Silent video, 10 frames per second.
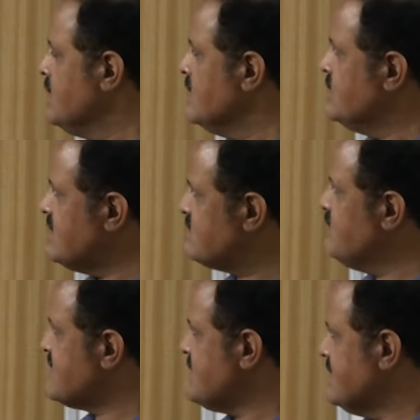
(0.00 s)
This
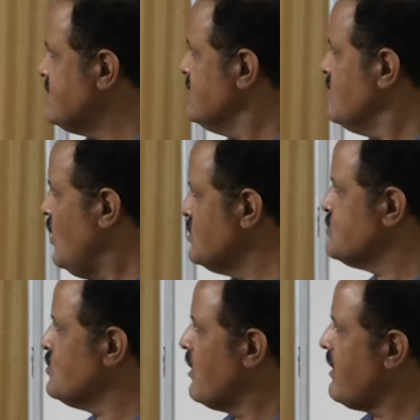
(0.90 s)
merchant
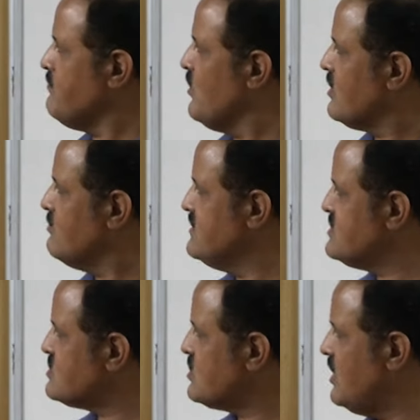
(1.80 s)
also wrote a book which
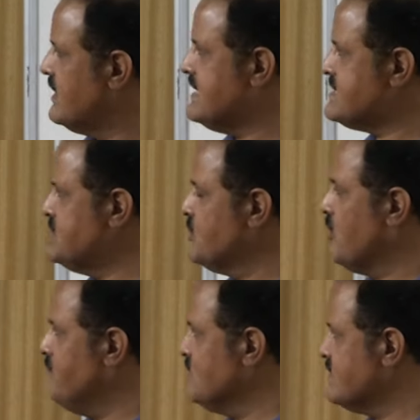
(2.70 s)
is called as De
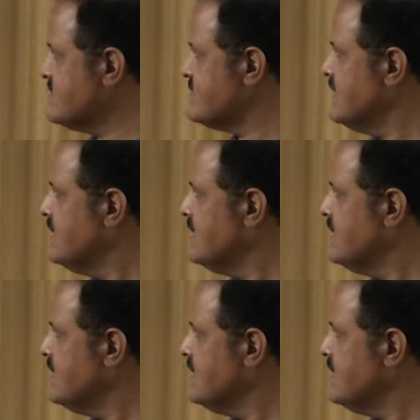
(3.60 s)
Computis